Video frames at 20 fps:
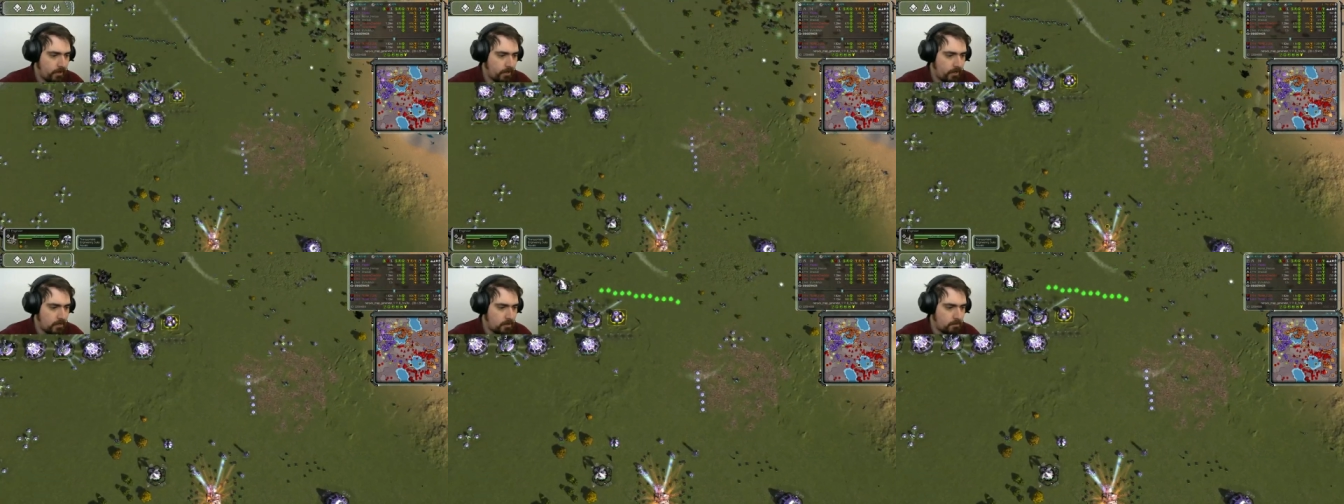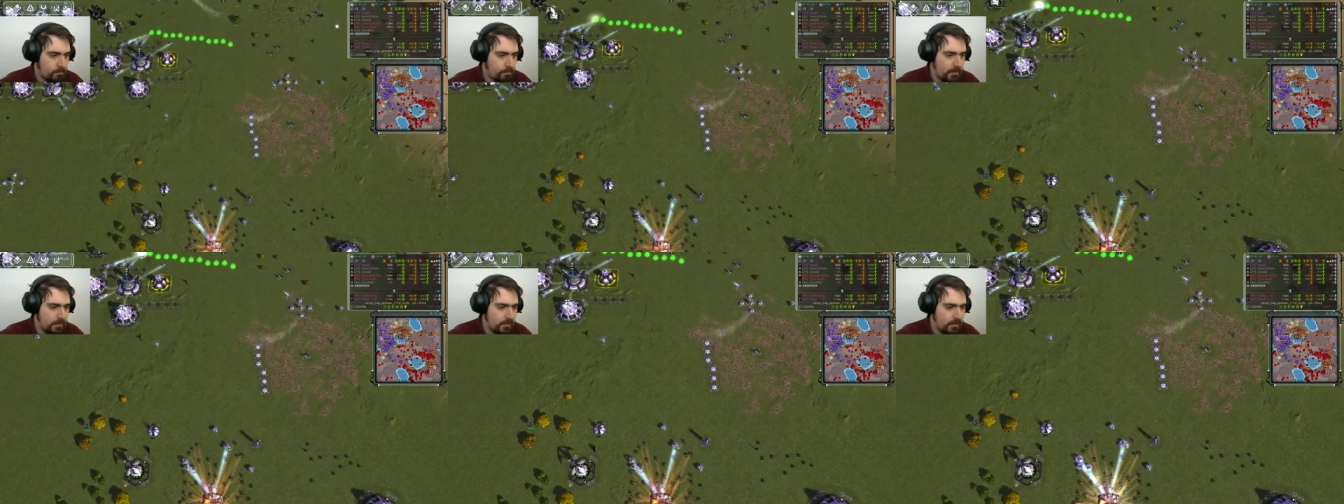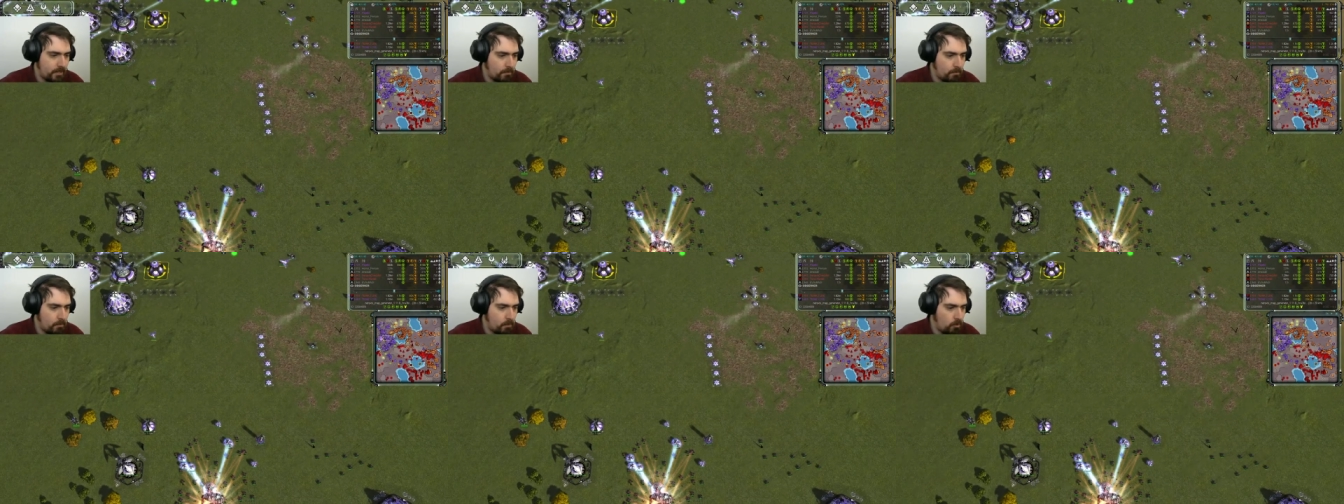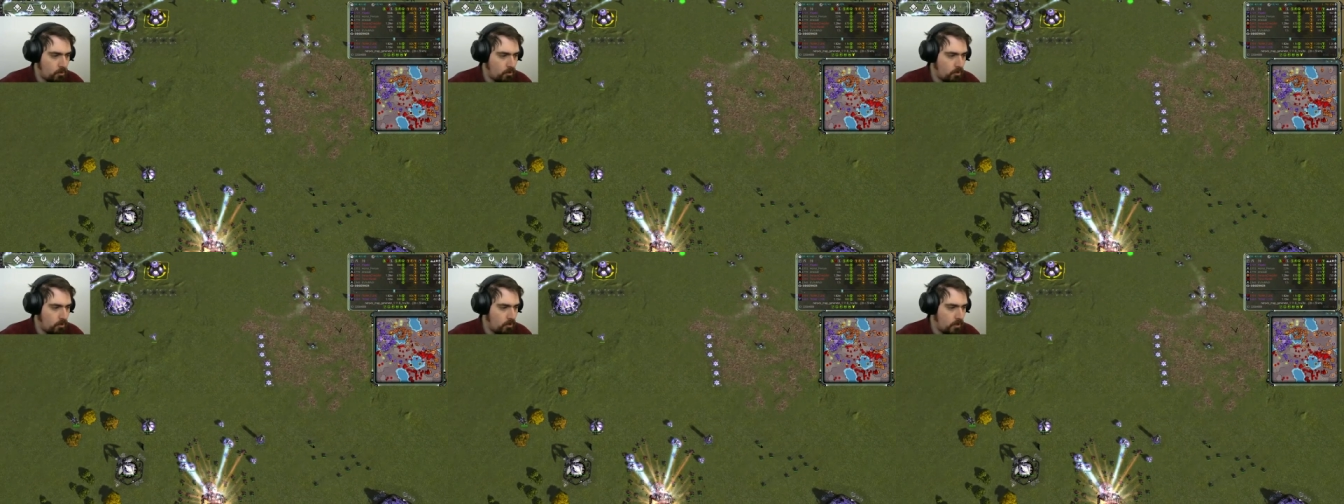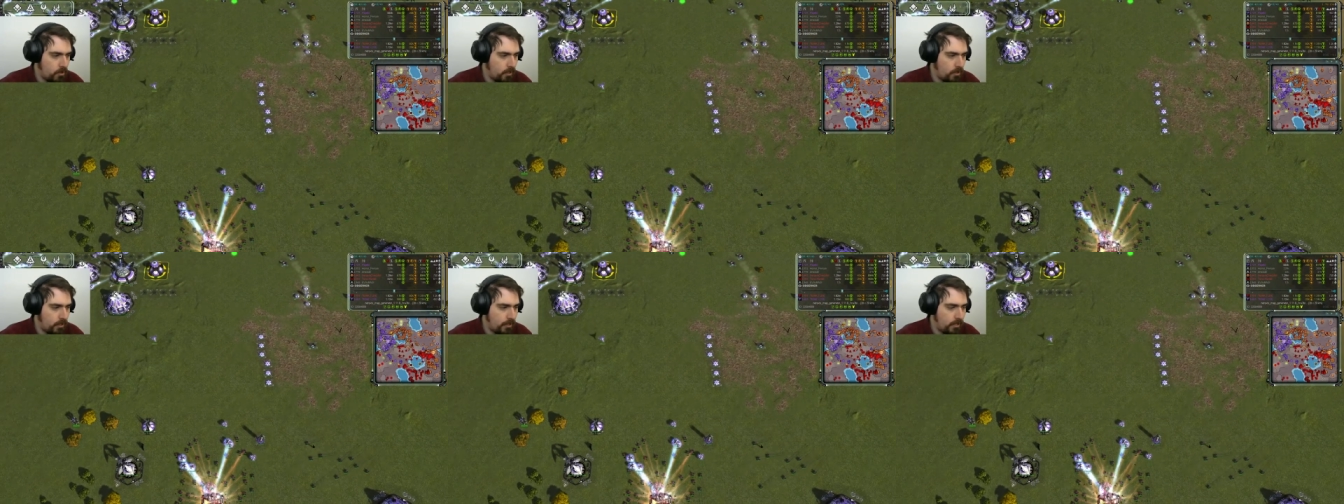He's building more,
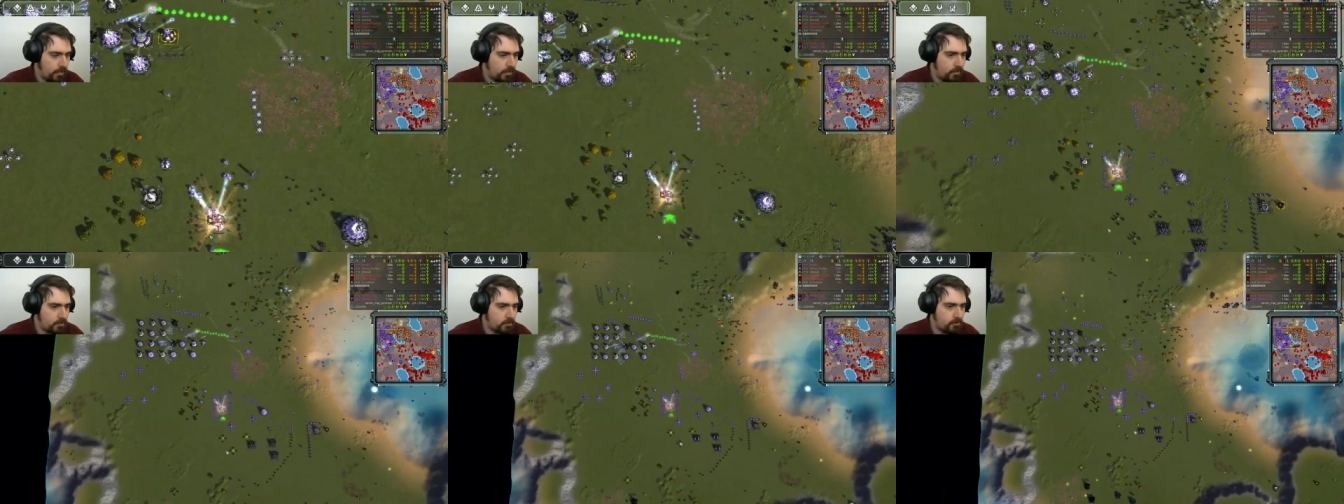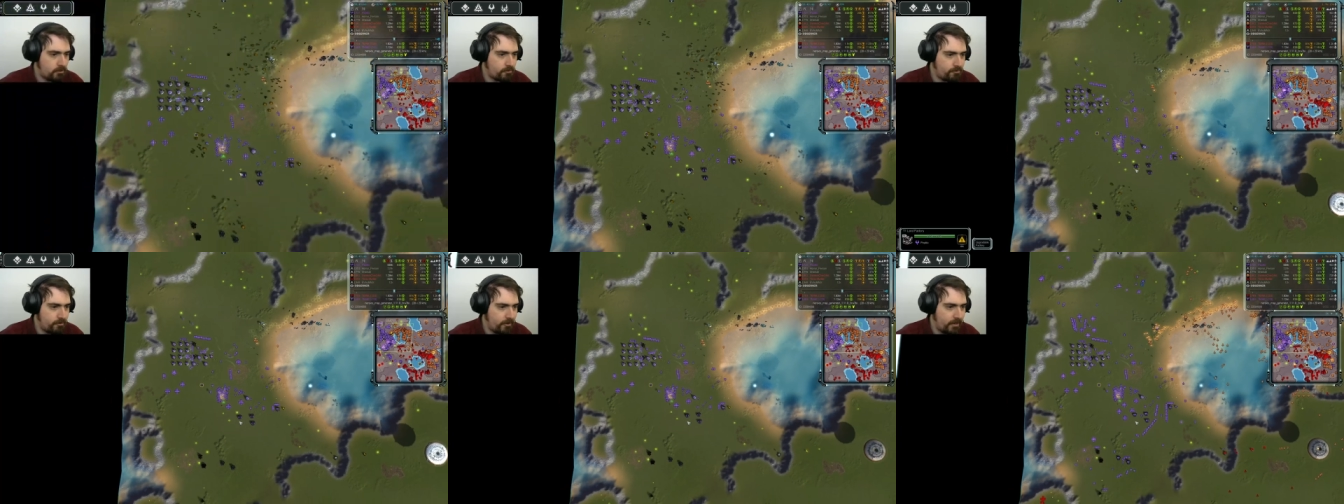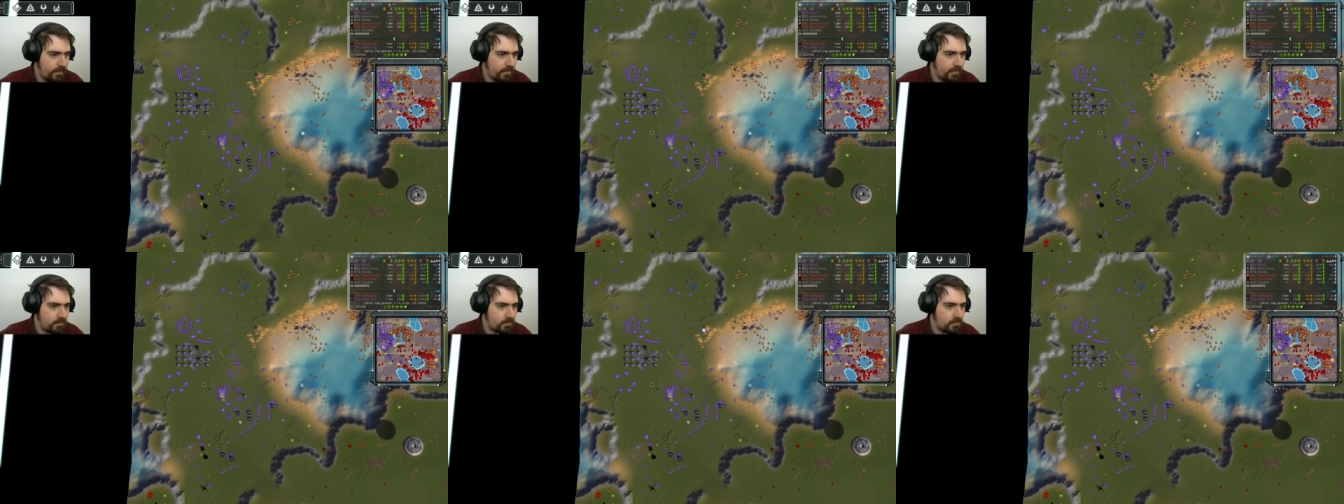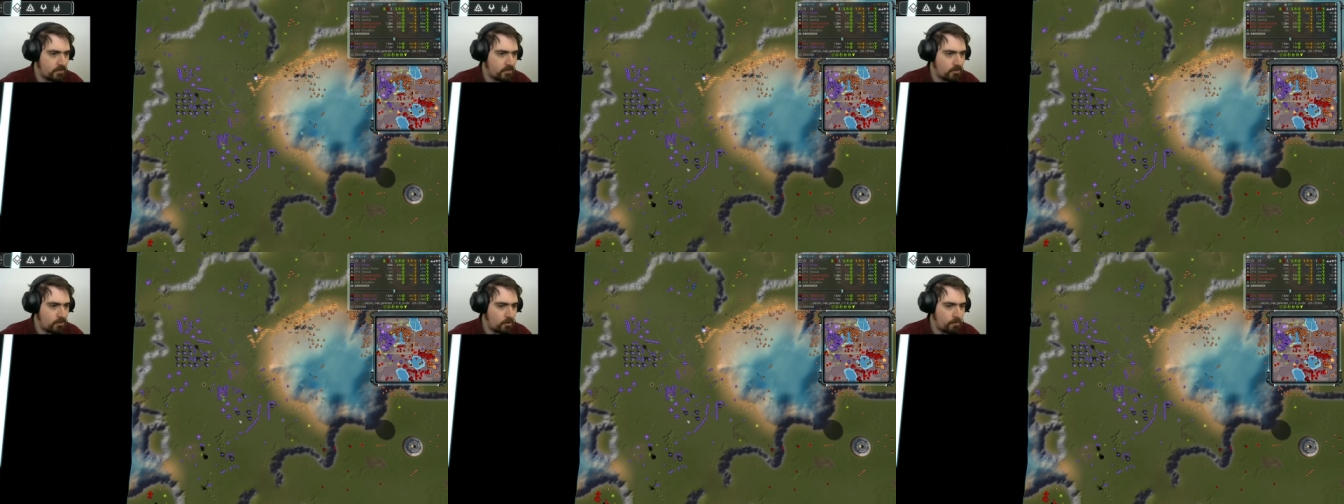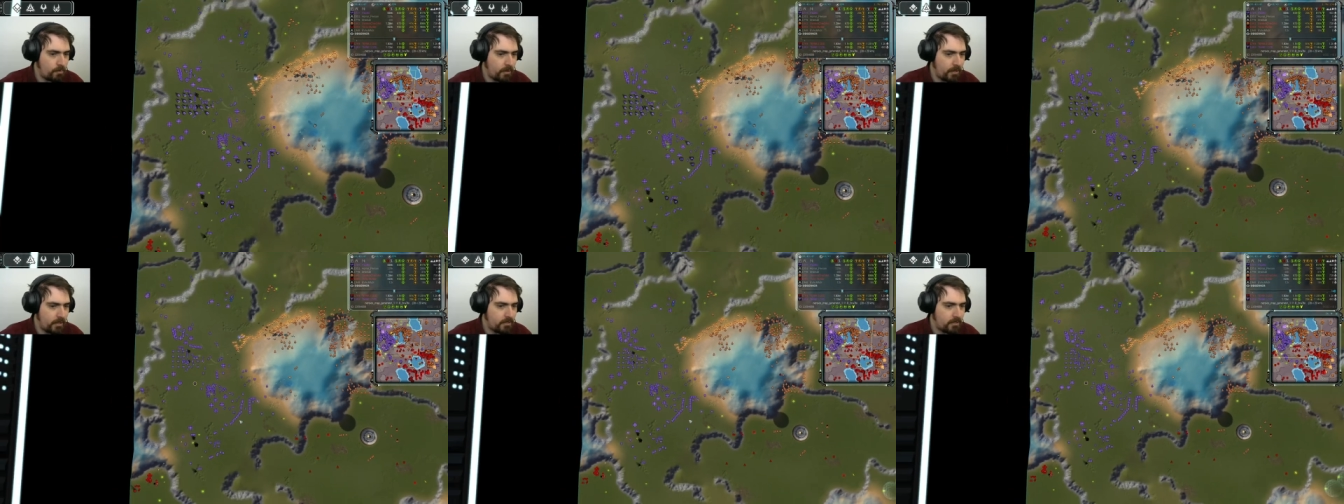he's trying to
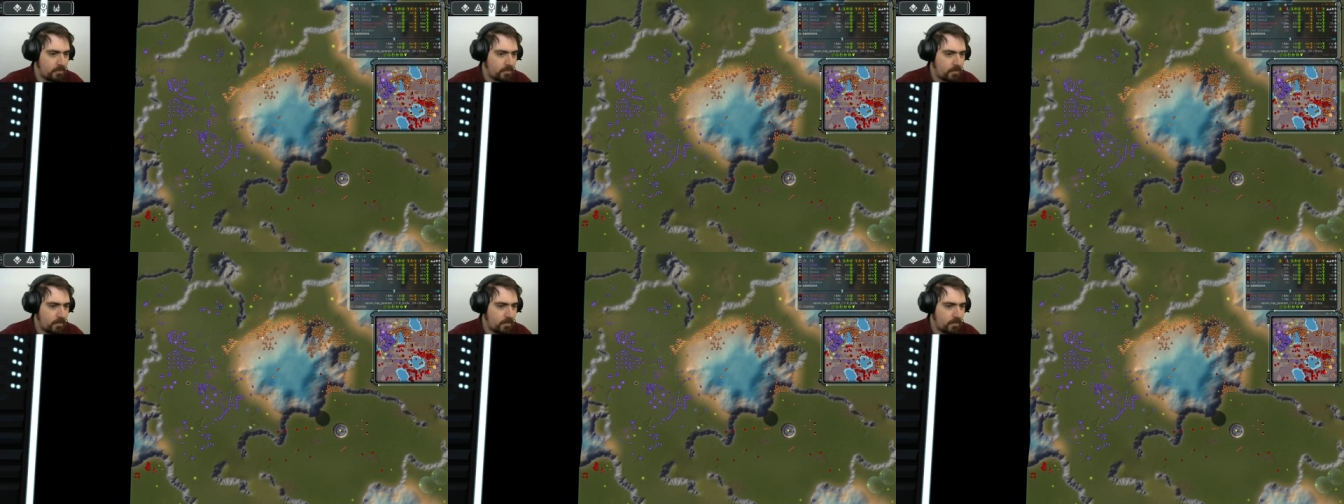stop it,